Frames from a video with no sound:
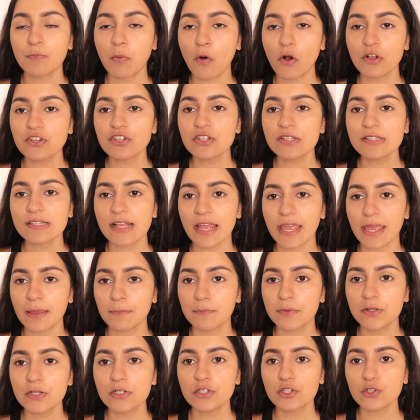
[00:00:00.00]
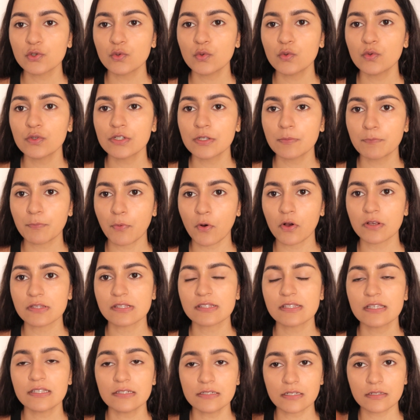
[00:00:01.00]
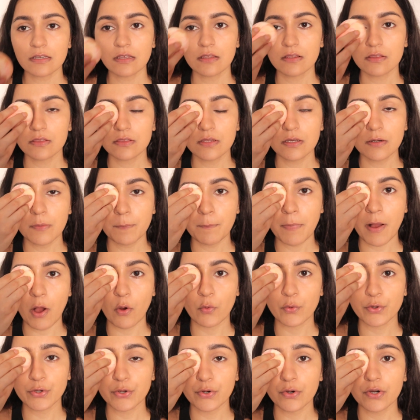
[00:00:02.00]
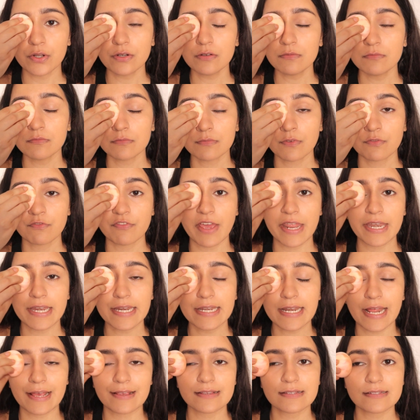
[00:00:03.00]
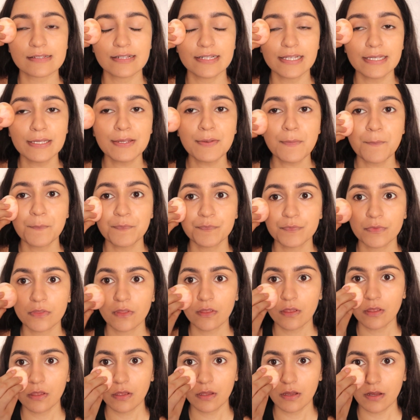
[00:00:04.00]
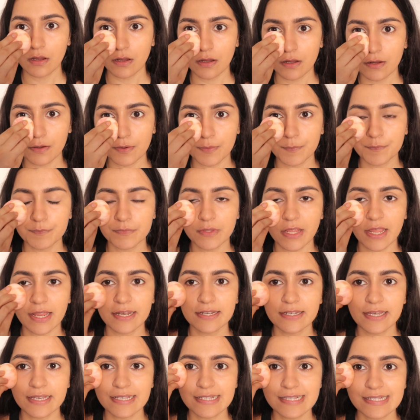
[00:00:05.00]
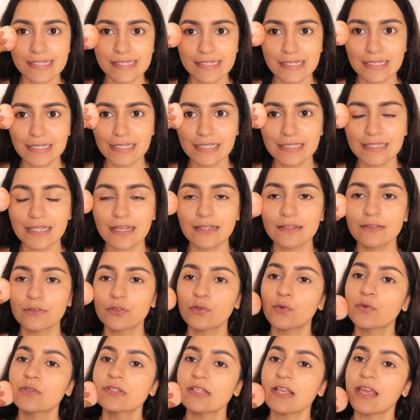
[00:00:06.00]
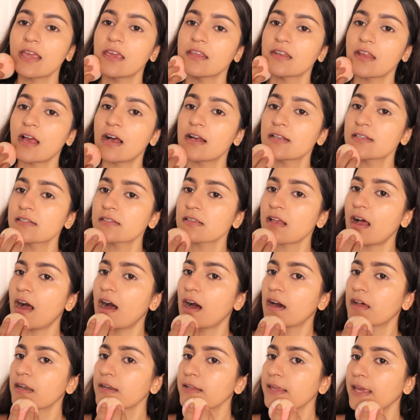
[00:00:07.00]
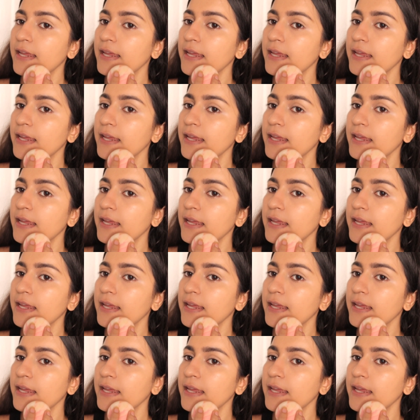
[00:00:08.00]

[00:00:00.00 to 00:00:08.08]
sponge is able to deposit the powder very nicely, and I see that those areas are